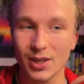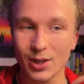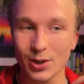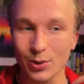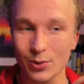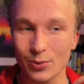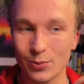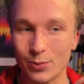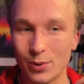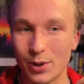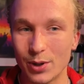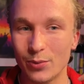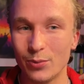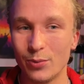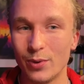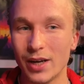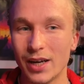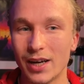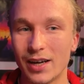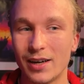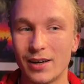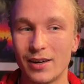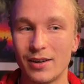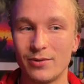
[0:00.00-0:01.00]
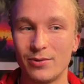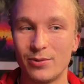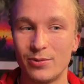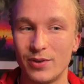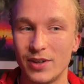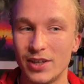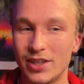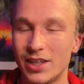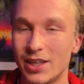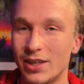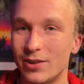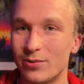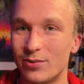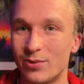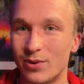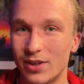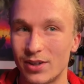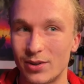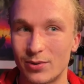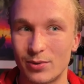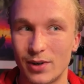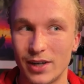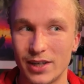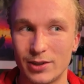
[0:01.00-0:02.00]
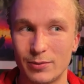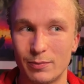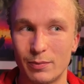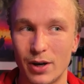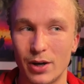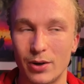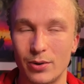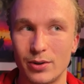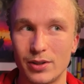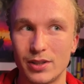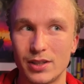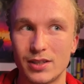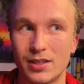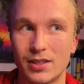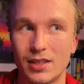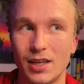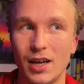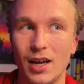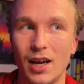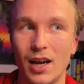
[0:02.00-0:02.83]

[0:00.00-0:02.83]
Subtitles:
when we are fishing for the right posts,